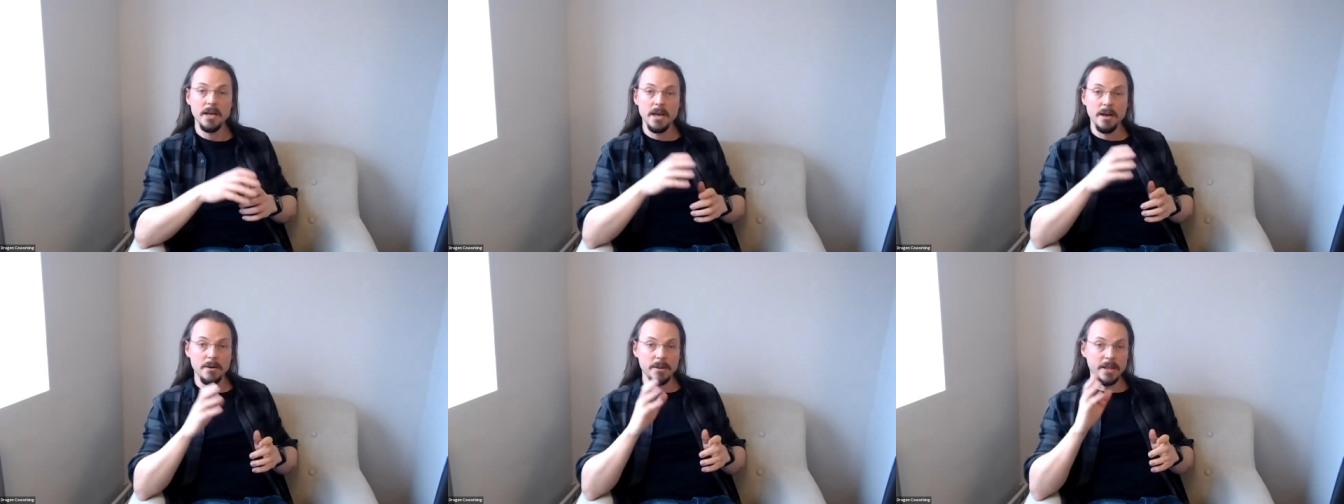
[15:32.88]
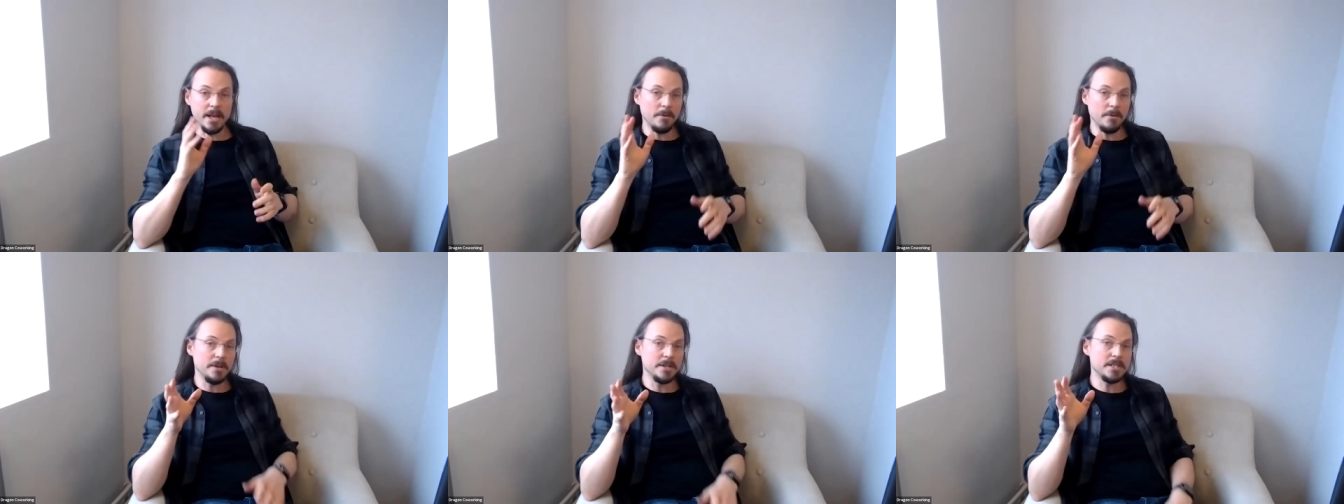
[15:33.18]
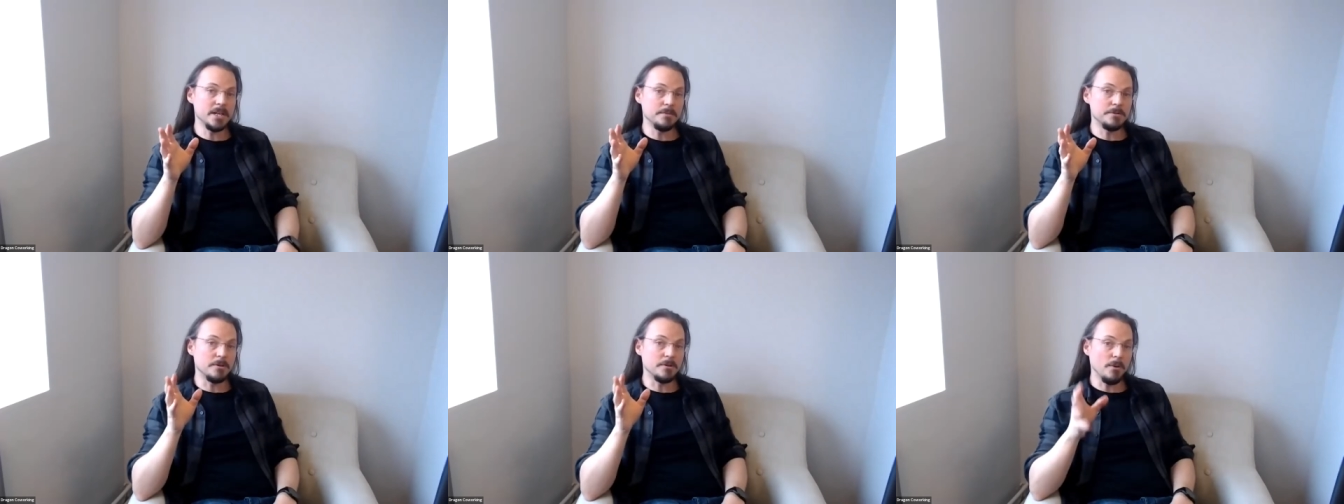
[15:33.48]
Now, in
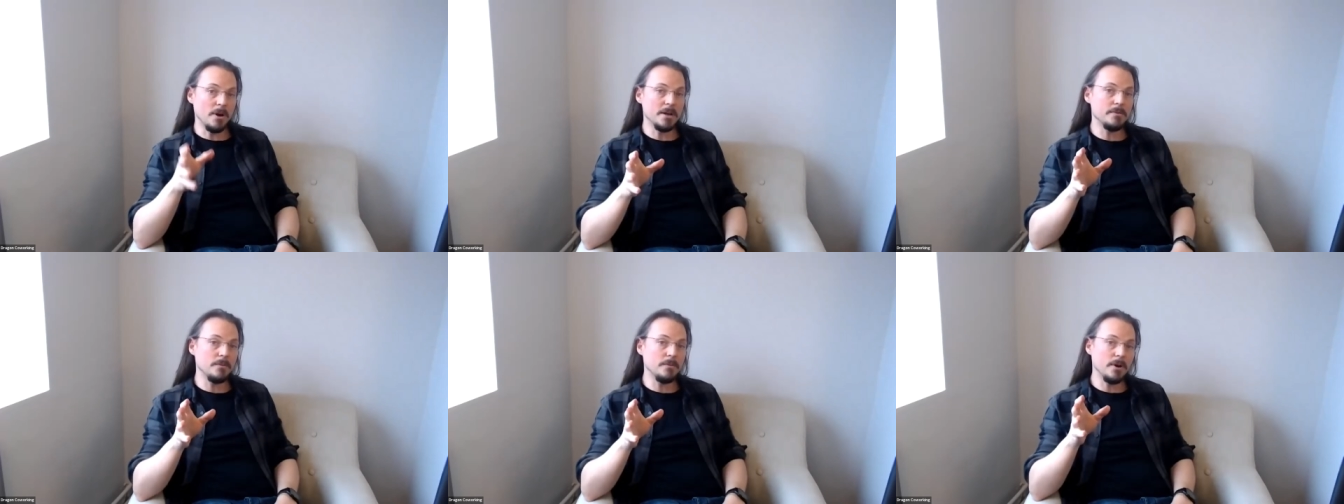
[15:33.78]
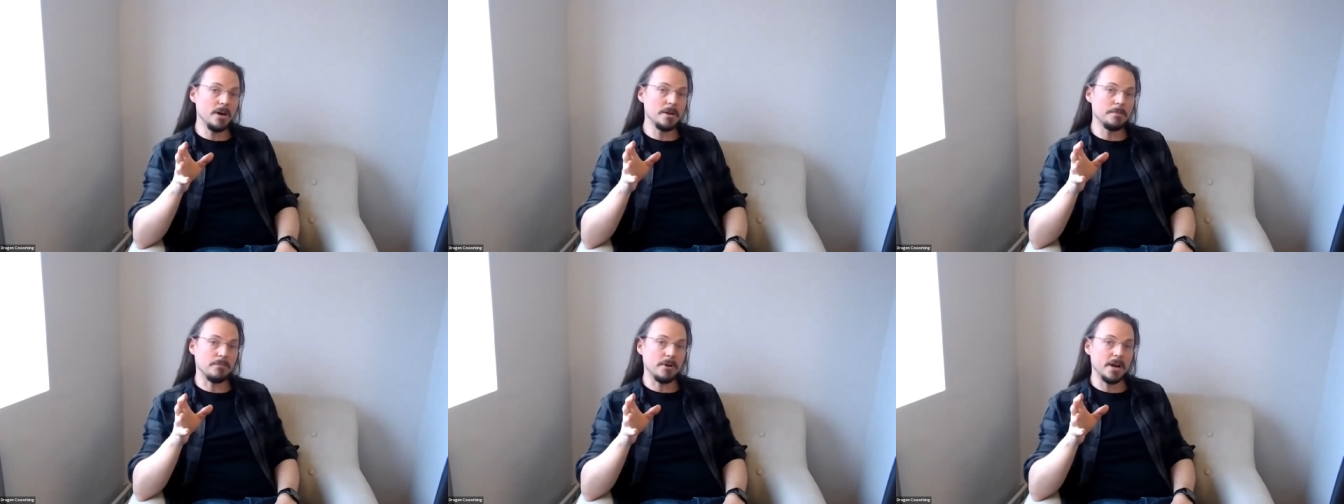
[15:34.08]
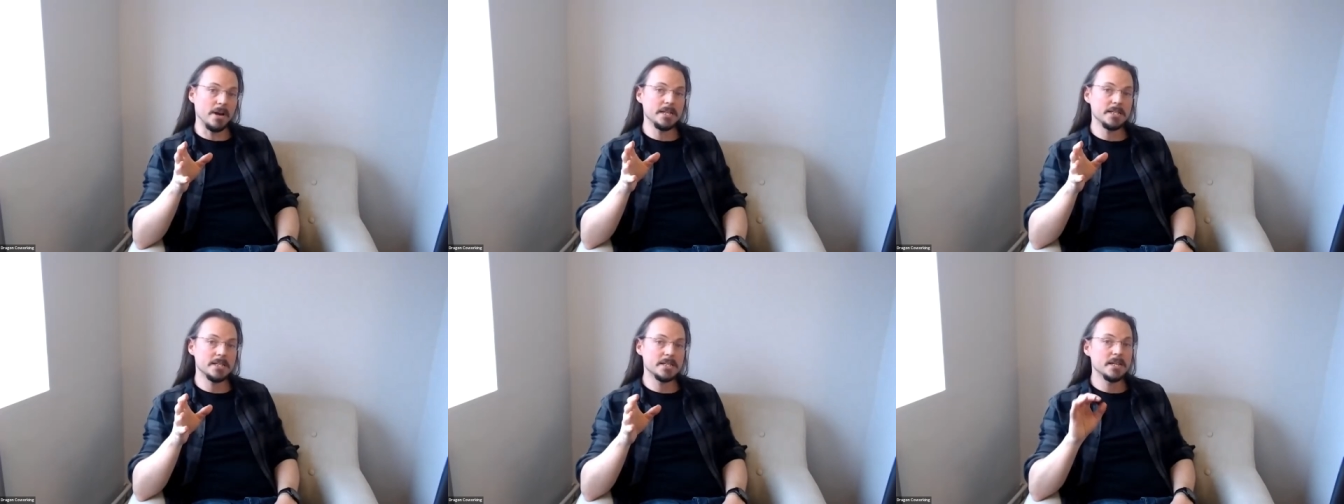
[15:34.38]
terms of
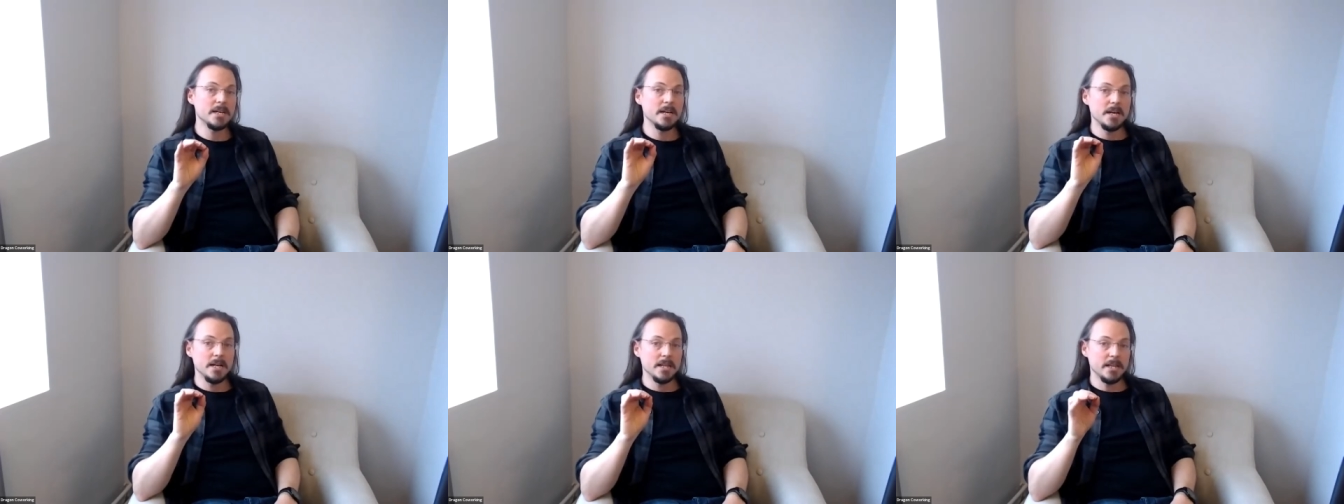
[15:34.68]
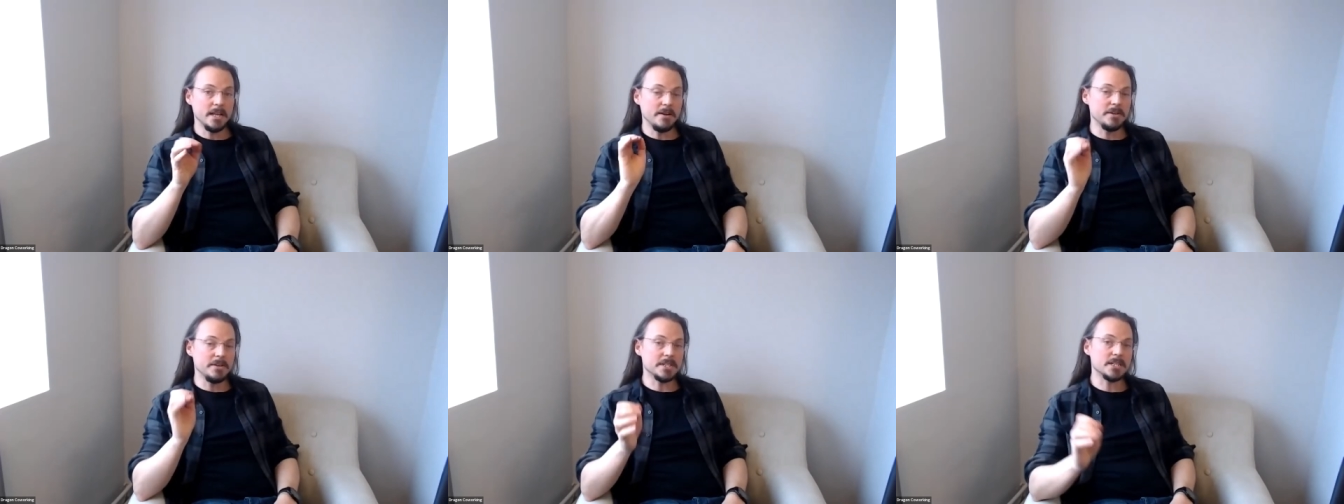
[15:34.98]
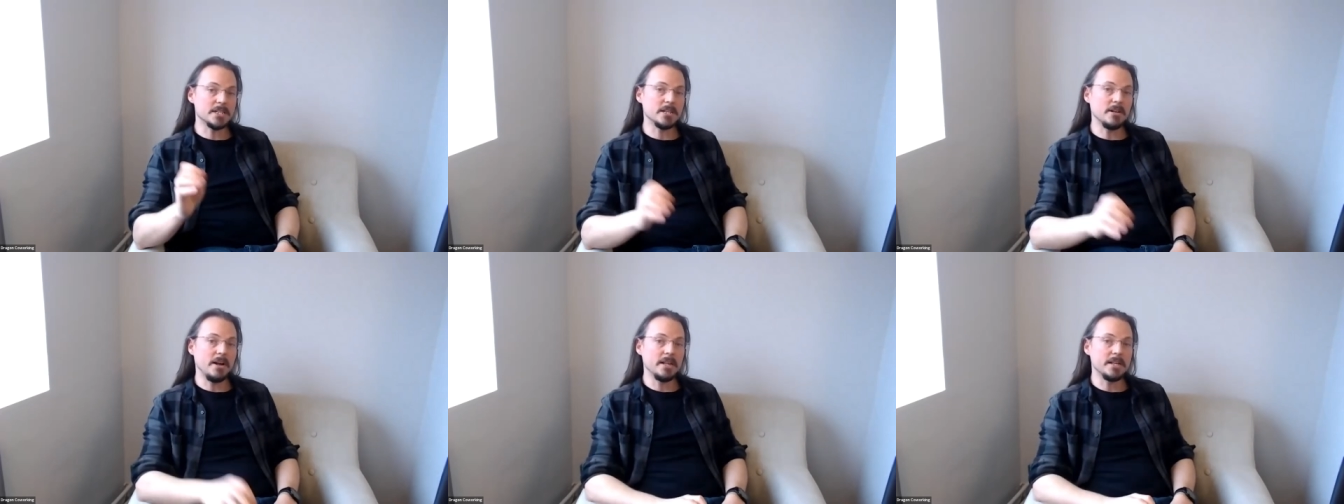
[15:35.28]
WordPress, there is a
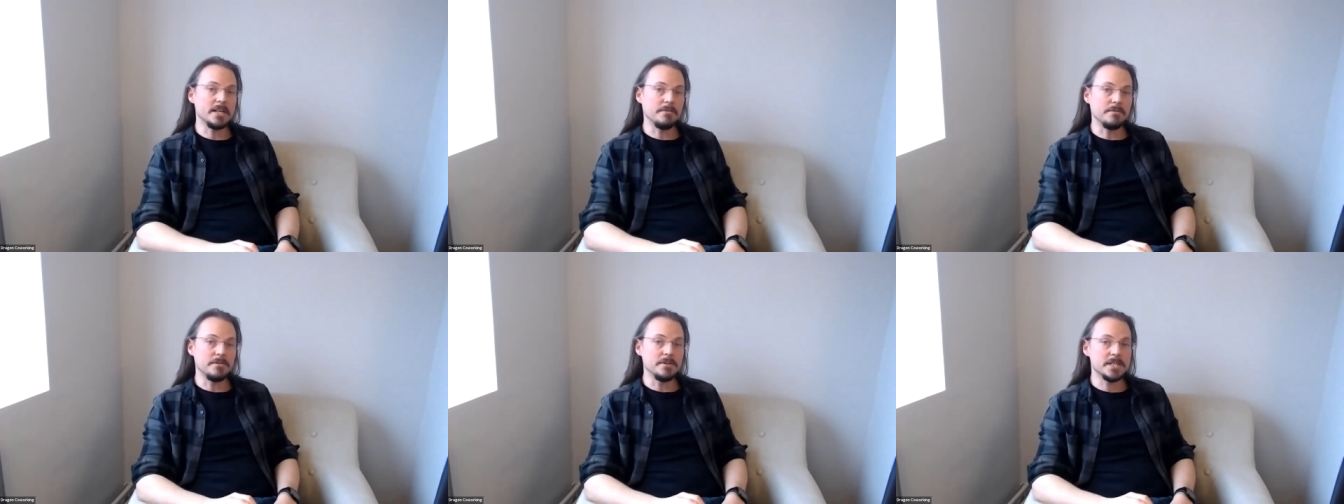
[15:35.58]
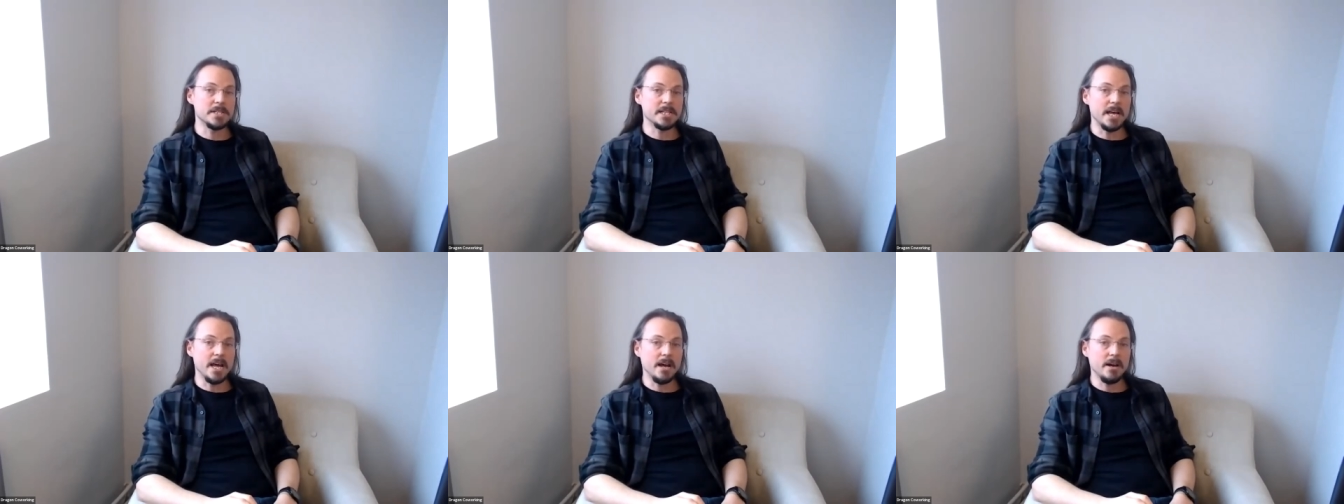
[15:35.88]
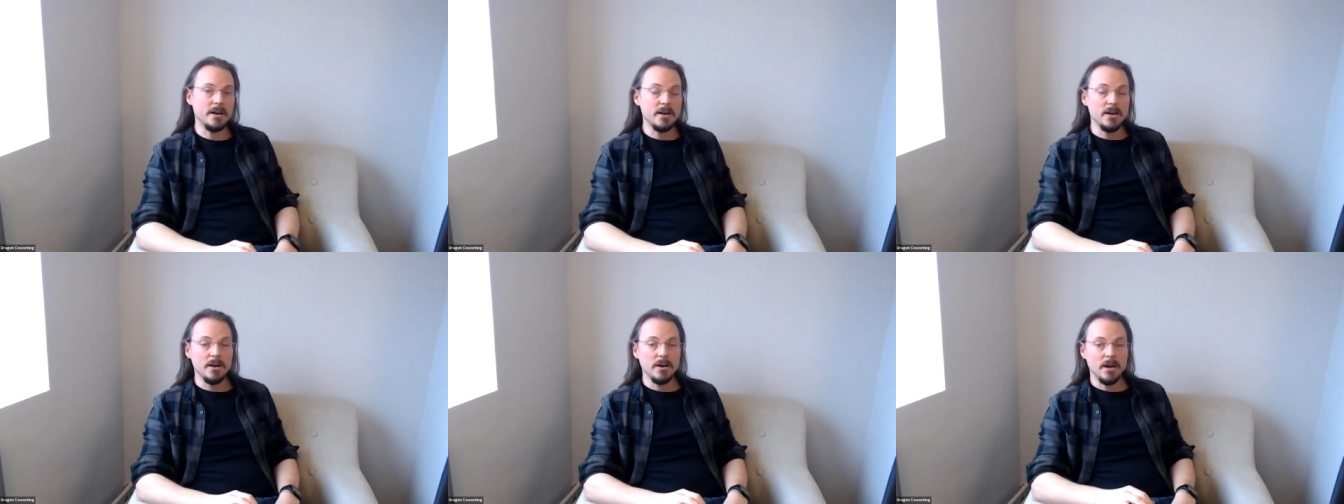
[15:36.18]
slight difference there.